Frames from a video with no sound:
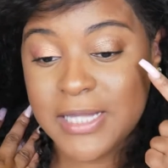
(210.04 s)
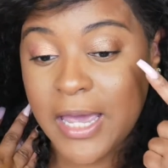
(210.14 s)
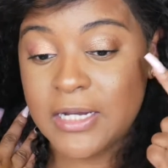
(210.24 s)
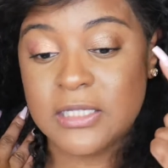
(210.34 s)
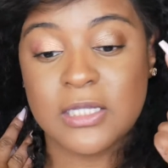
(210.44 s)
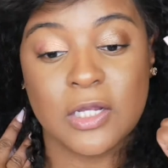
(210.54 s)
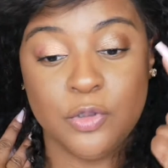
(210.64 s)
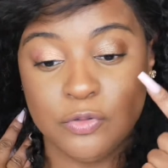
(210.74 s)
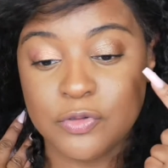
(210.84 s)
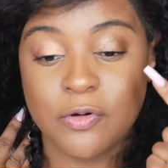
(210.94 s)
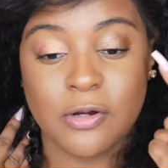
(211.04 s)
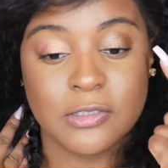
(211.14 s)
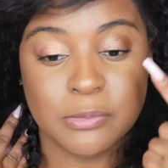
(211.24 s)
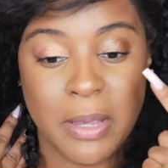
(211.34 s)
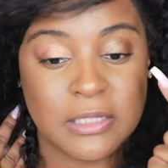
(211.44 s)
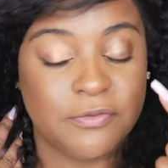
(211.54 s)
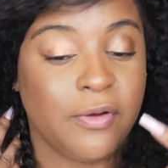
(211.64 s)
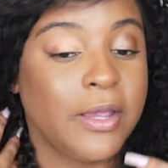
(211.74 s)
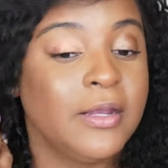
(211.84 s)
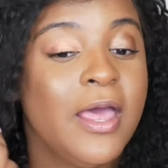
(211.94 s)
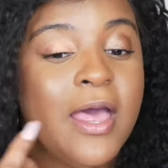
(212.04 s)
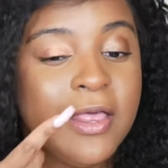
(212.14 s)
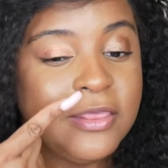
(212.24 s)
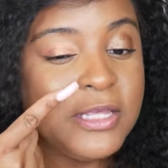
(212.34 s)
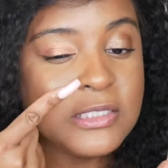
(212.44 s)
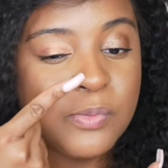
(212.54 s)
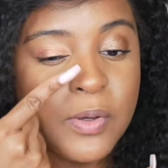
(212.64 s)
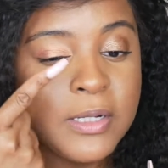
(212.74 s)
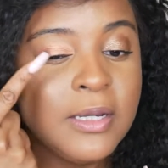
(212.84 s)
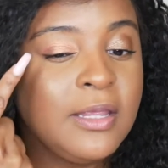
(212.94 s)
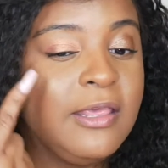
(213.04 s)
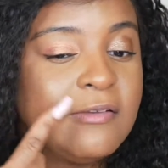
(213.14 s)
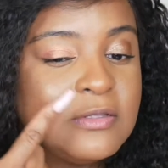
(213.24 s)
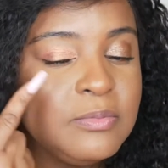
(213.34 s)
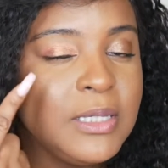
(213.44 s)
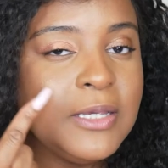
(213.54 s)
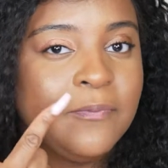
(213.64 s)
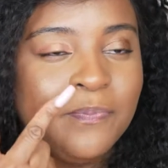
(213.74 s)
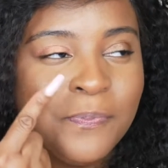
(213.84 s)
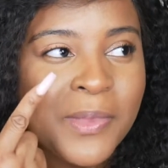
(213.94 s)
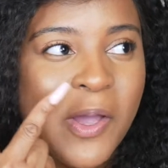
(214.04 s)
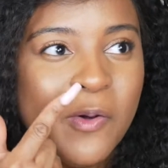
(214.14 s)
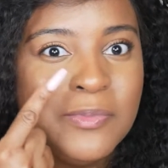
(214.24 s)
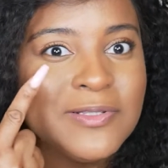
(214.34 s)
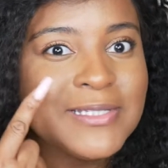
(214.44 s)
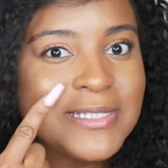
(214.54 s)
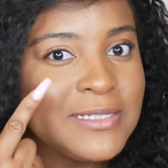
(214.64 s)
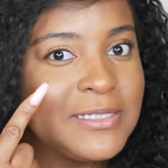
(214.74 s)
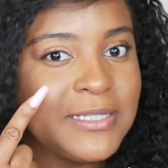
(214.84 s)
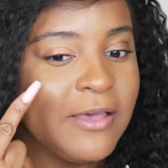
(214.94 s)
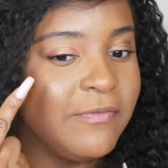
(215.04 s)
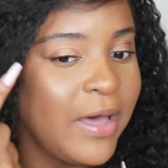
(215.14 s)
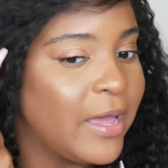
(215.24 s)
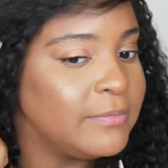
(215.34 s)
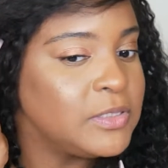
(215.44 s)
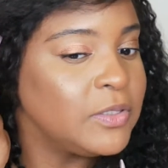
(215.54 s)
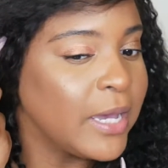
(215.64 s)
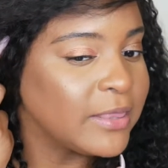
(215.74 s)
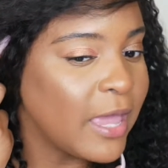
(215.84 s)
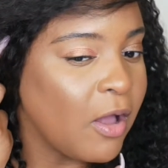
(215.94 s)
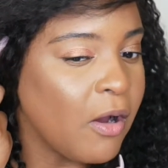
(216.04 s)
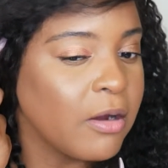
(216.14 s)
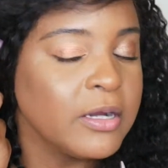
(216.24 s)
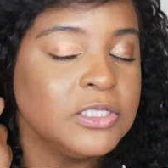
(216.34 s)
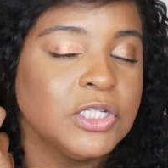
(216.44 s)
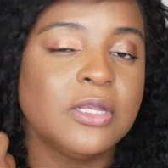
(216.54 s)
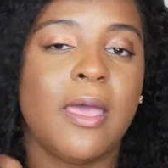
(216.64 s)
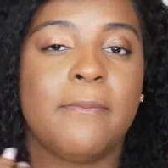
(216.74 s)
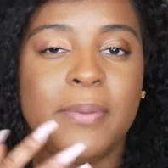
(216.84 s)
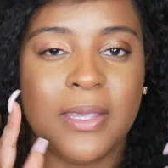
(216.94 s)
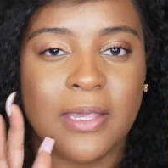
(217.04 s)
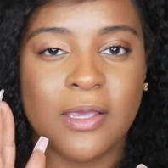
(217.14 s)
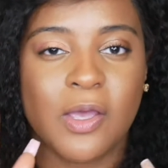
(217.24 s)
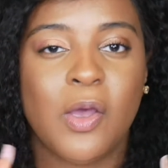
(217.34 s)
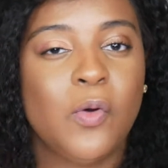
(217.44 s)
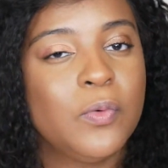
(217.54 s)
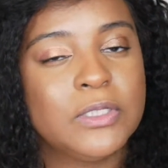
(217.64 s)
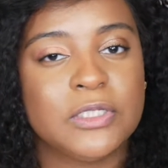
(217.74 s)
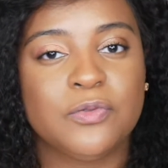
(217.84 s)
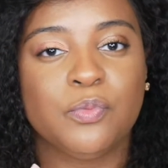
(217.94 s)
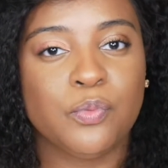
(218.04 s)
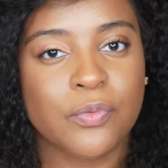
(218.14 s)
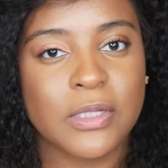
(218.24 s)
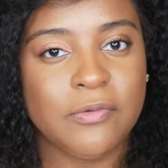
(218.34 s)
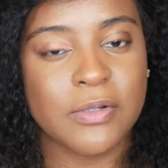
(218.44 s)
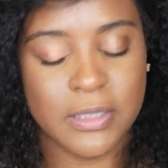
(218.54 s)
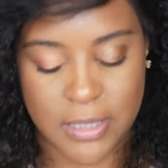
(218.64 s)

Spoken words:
side is a neutral girl's best friend. This one gives me almost sunset vibes. You got that orange and that pink, which is really, really